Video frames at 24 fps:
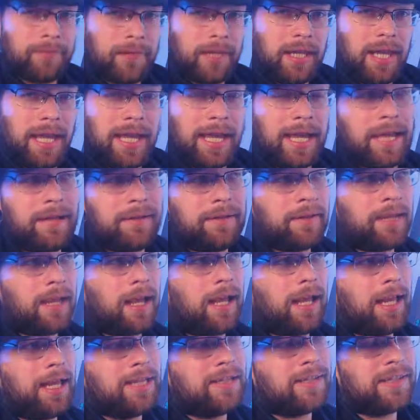and
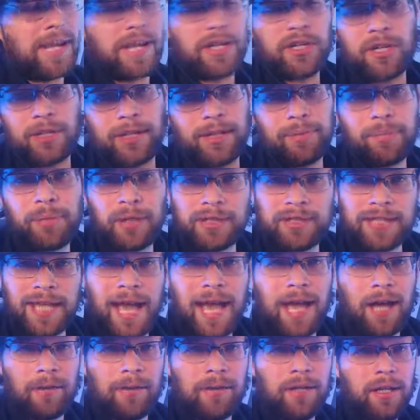intentionally put
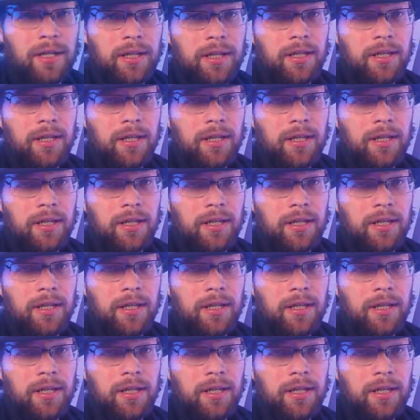down.